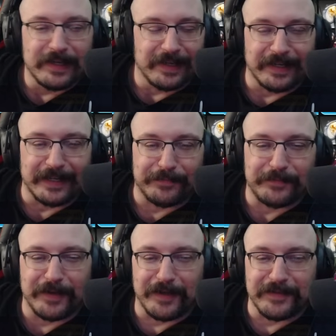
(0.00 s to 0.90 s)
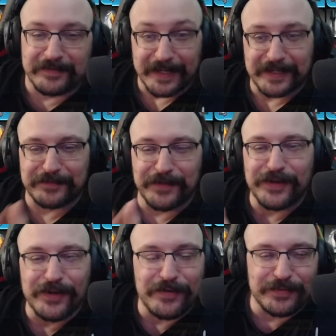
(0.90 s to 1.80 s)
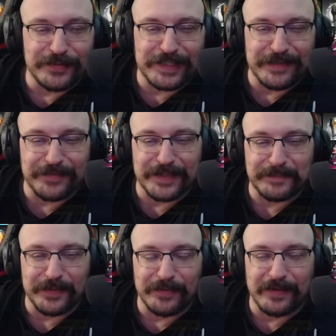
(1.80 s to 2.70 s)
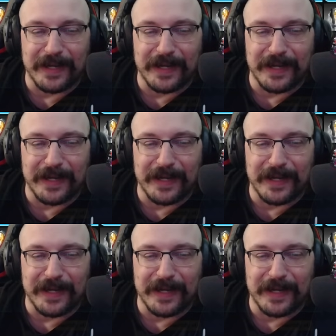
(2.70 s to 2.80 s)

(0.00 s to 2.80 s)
Uh, if on the next video you see for this build,